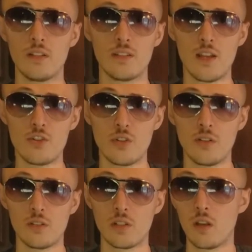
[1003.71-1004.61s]

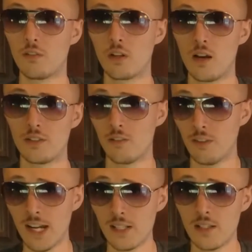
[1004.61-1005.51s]
intentions of causing
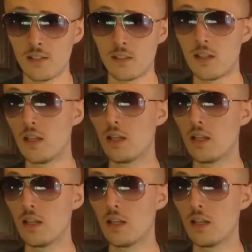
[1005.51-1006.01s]
violence.